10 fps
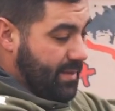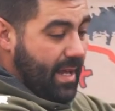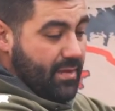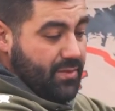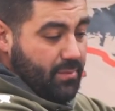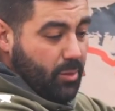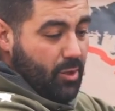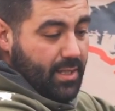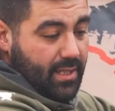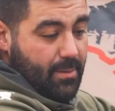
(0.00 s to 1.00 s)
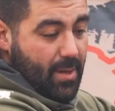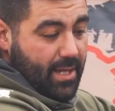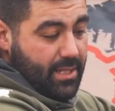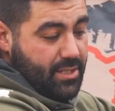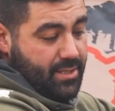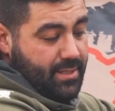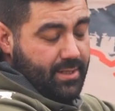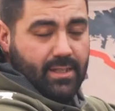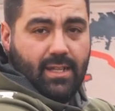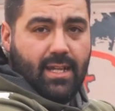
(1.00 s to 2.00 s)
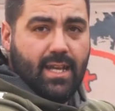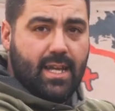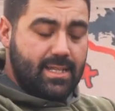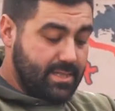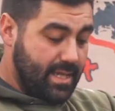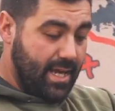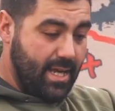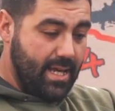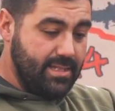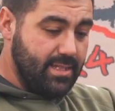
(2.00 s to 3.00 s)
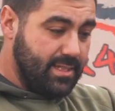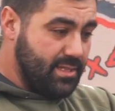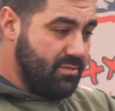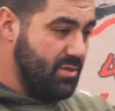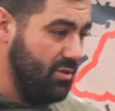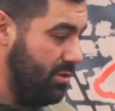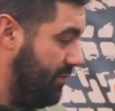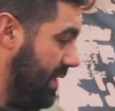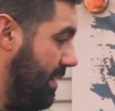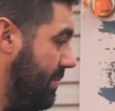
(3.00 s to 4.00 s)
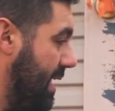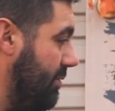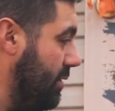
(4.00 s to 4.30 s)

they've supplied in their package and see how easy it is to install. If you come and have a